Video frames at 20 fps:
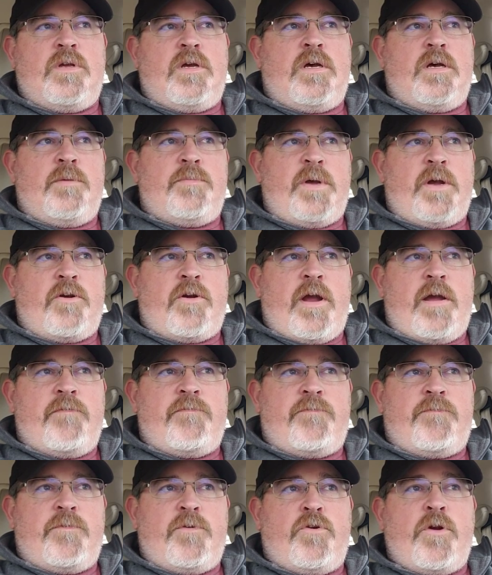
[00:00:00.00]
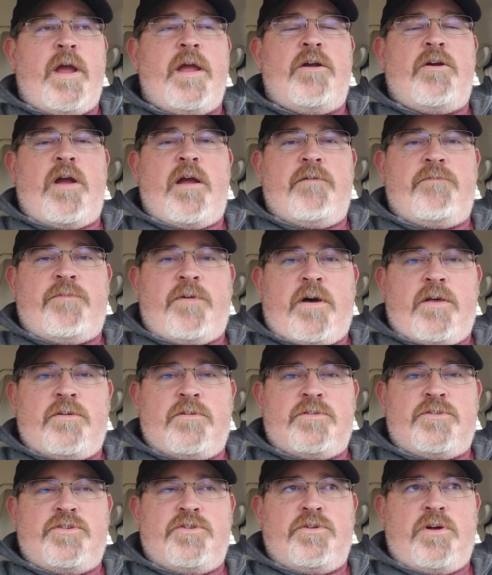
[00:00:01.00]
My
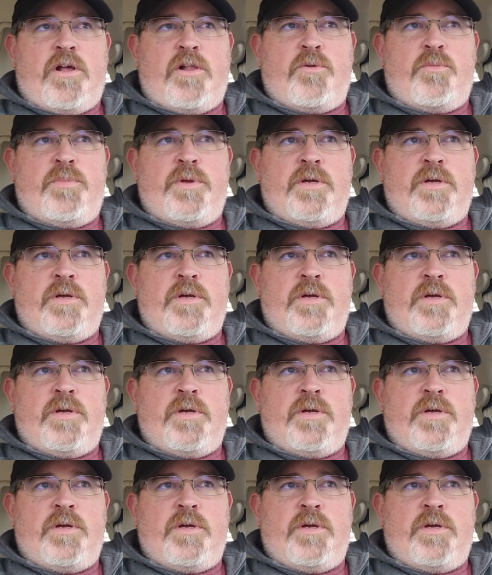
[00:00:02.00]
great-grandfather's $2